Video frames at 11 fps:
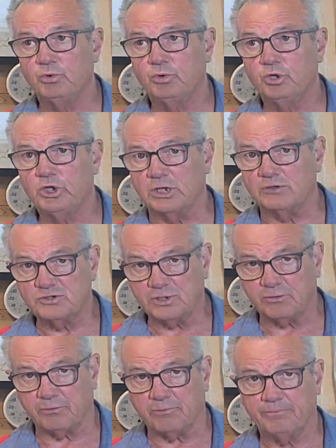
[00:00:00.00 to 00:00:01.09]

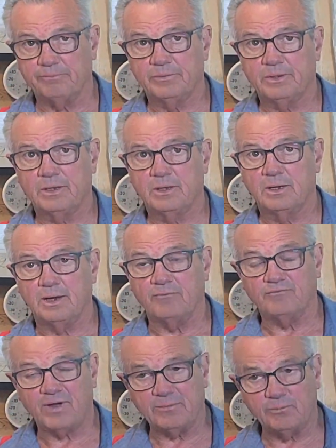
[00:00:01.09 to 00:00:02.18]
Consider and
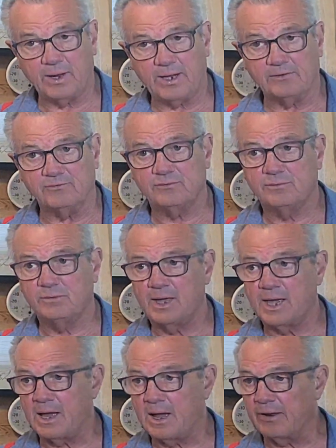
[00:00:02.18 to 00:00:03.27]
find ways,
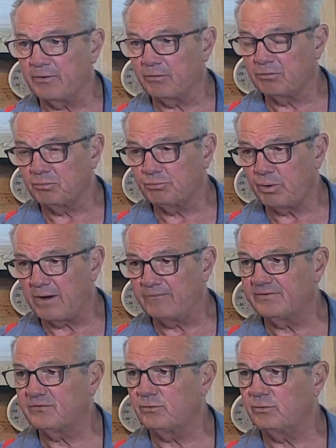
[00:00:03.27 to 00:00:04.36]
either through private
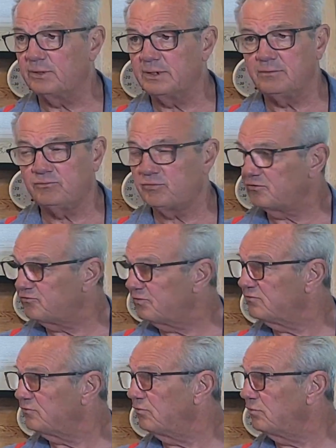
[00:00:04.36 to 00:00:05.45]
schooling, Christian
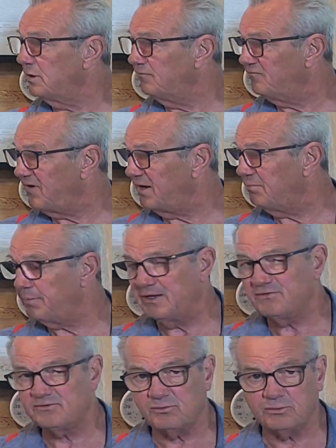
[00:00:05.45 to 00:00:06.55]
schooling, faith-based
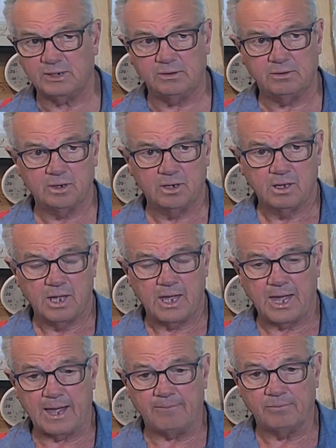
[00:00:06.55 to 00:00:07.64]
schooling,
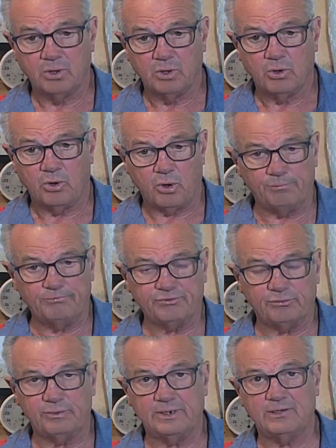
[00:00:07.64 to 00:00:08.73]

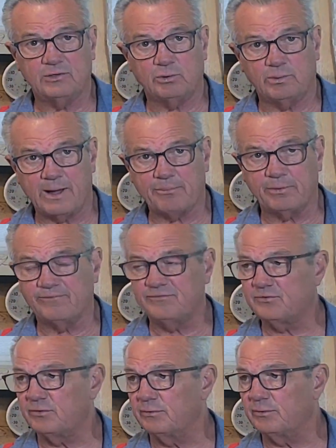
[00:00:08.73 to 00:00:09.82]
homeschooling, cooperative
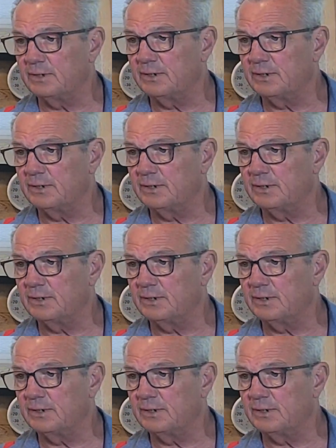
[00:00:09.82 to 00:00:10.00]
schooling.